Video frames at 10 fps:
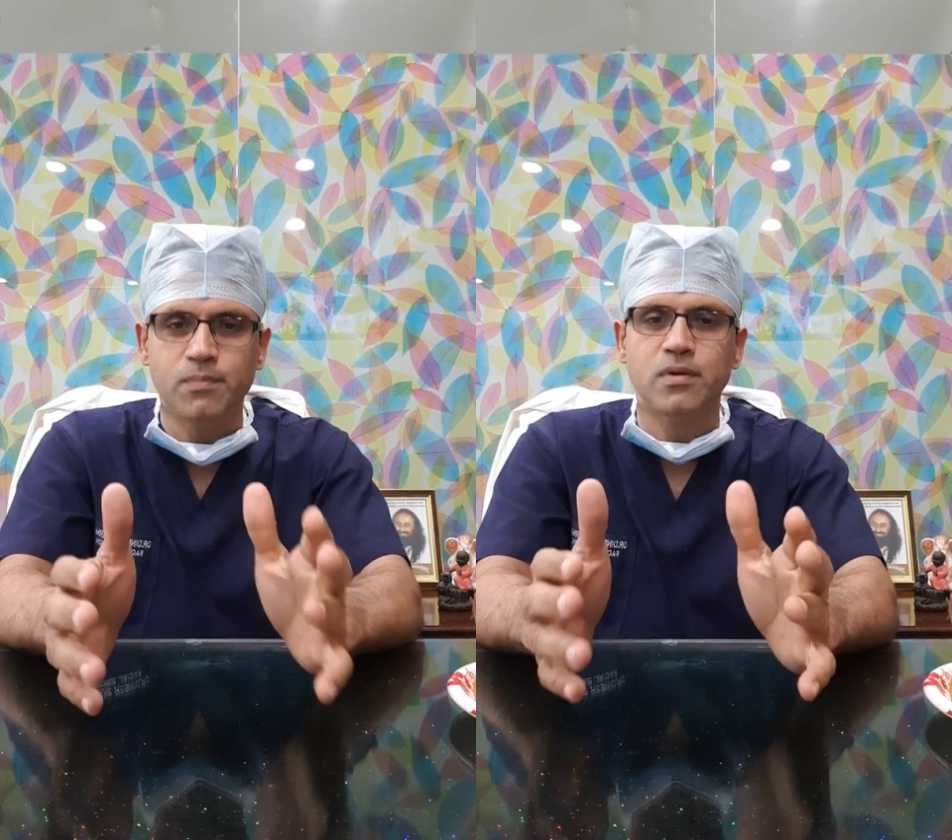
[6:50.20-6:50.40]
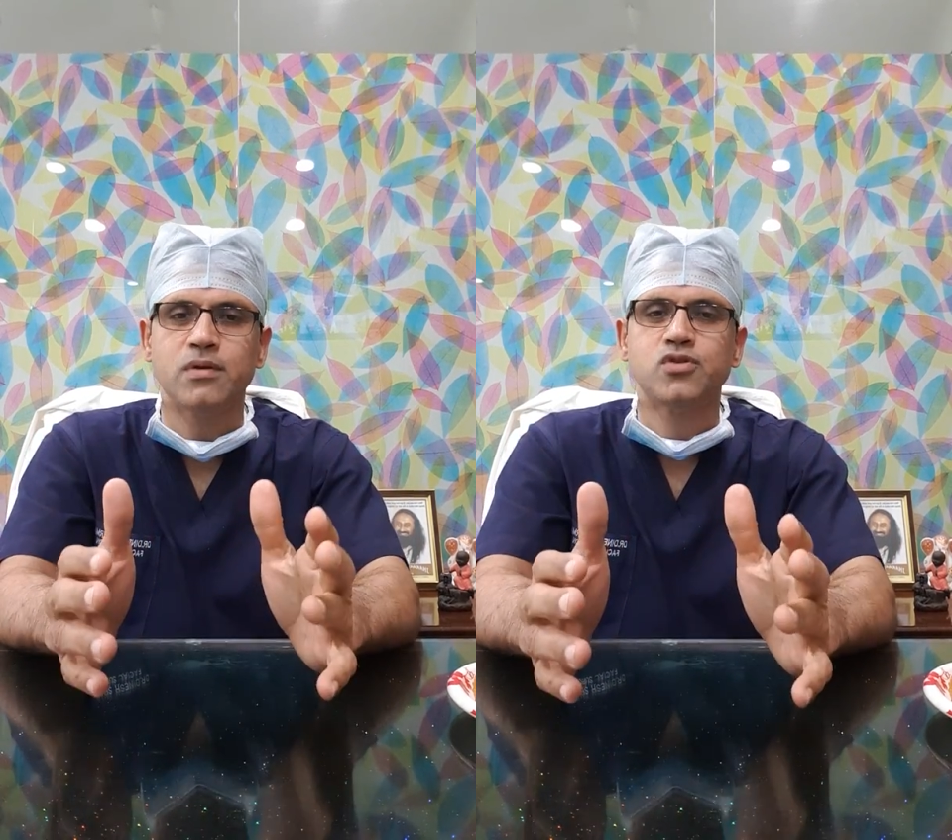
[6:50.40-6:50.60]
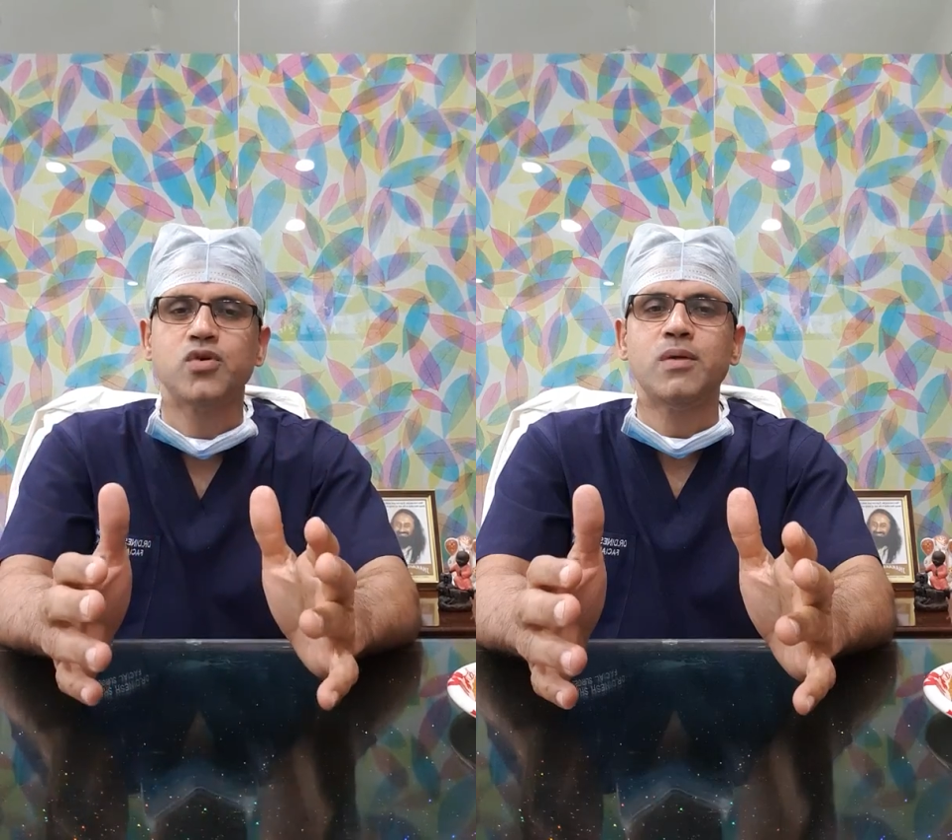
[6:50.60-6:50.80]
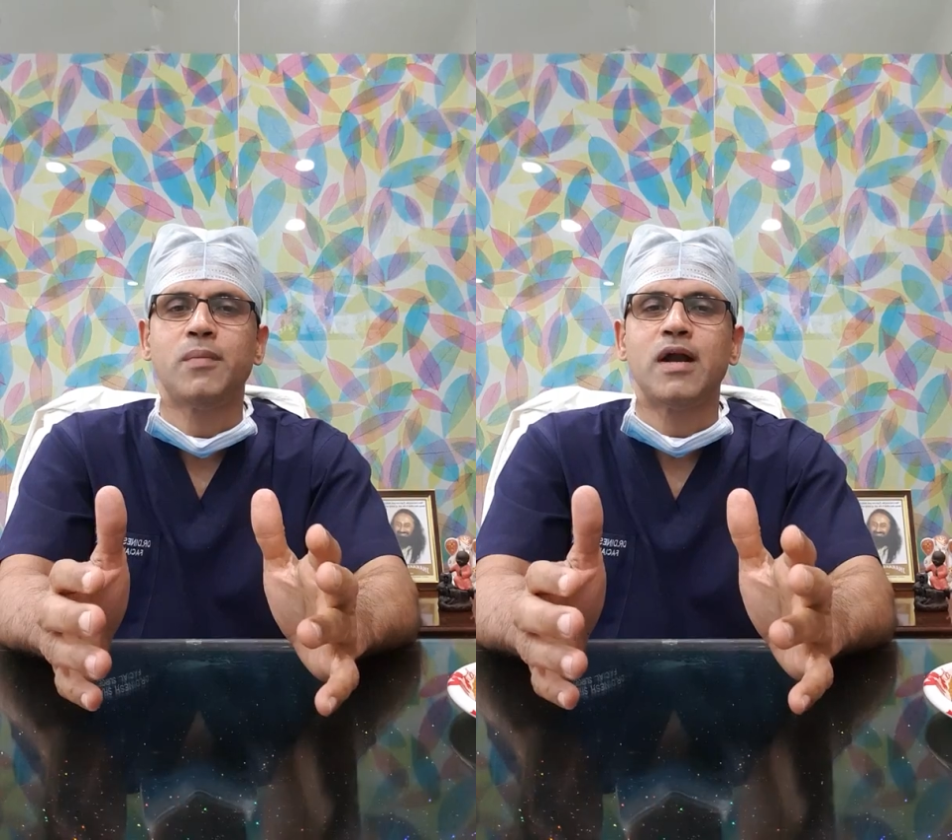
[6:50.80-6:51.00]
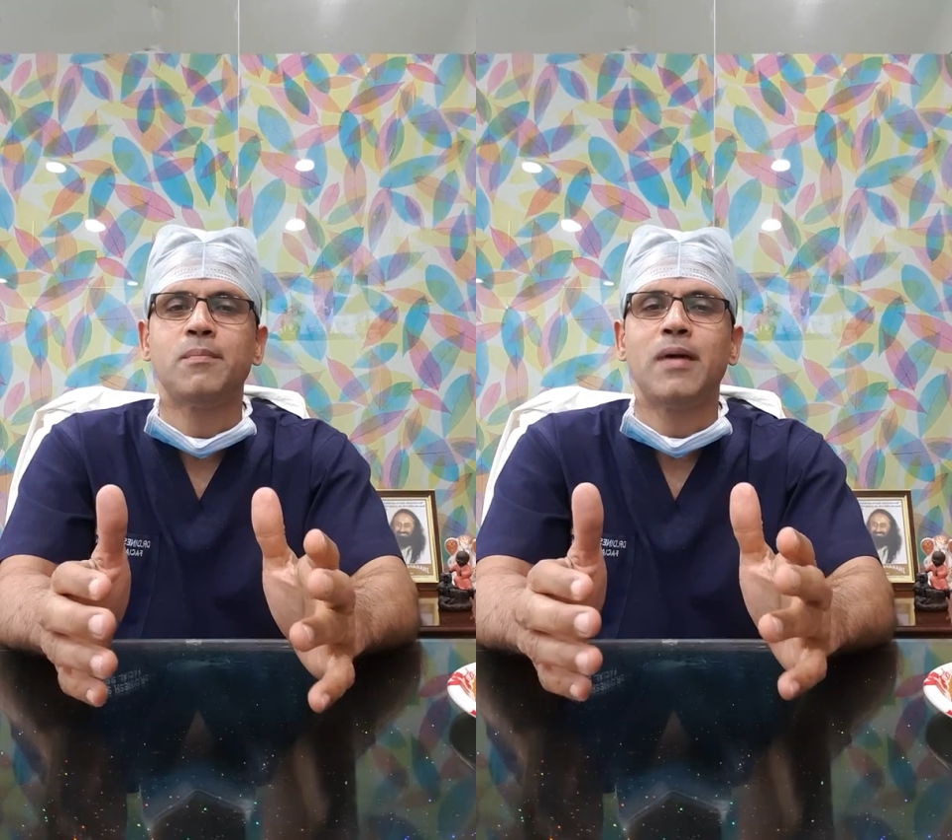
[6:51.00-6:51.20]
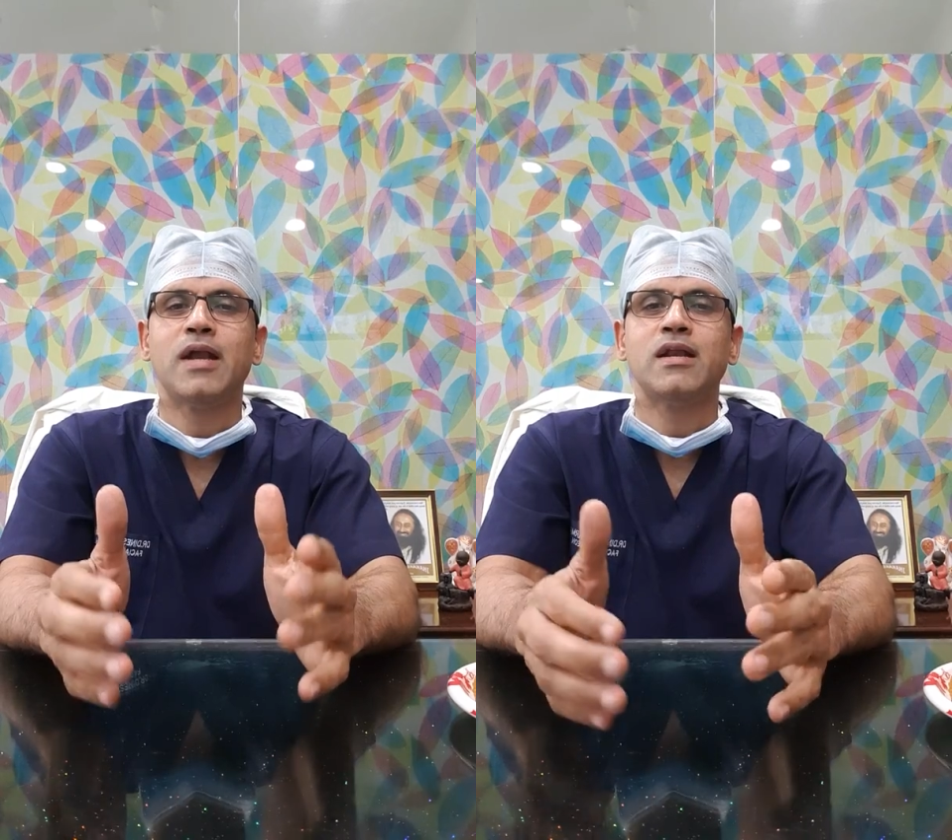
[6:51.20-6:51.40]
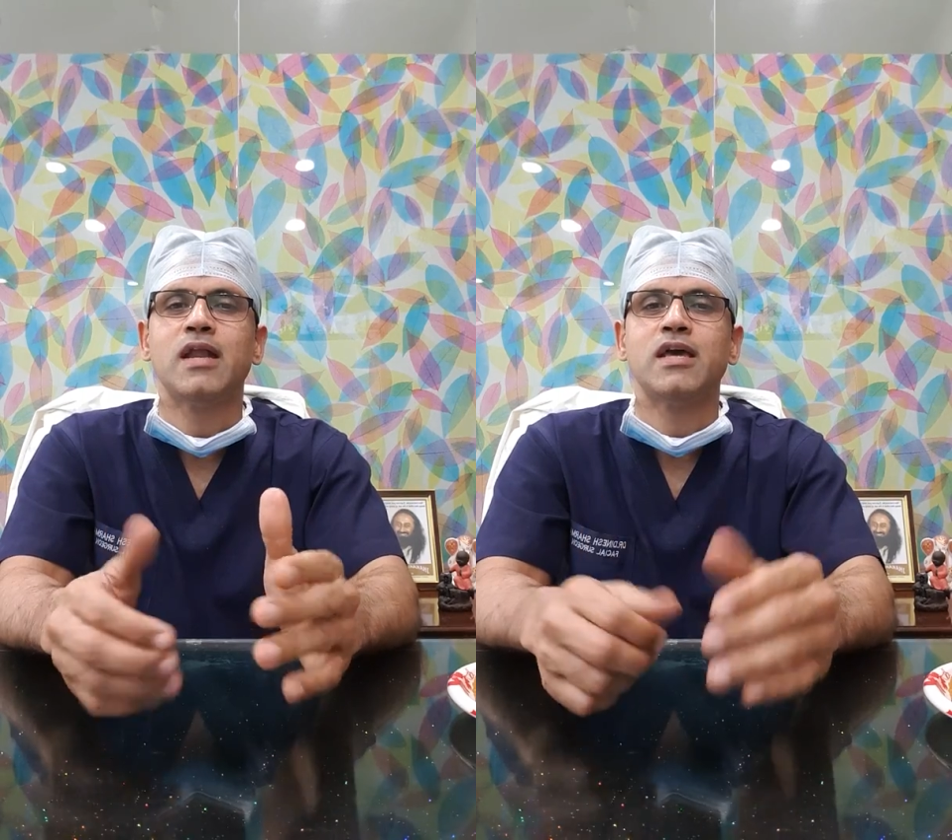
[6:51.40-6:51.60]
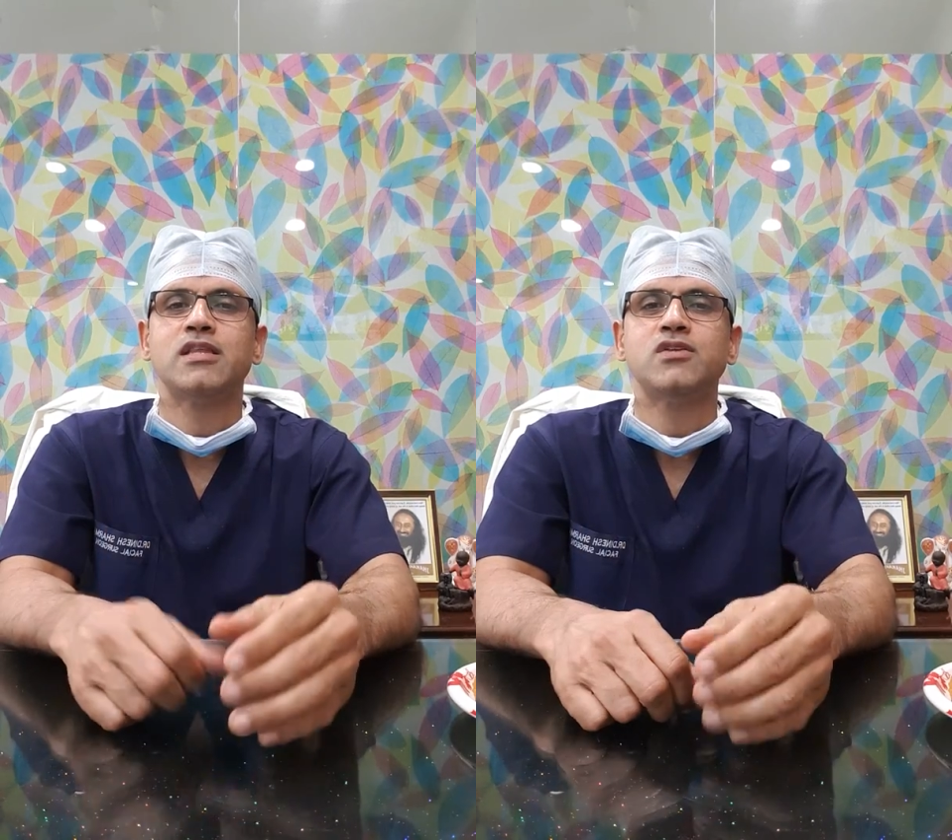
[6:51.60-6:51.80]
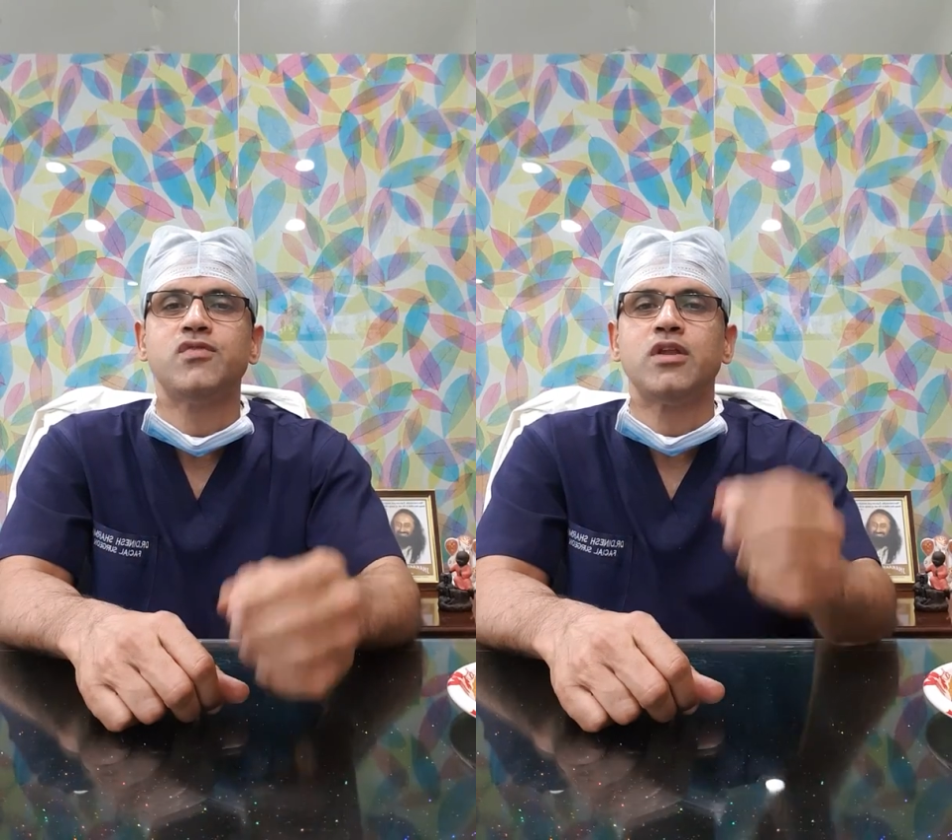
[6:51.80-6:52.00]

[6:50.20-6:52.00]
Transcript: a chewing pattern like this,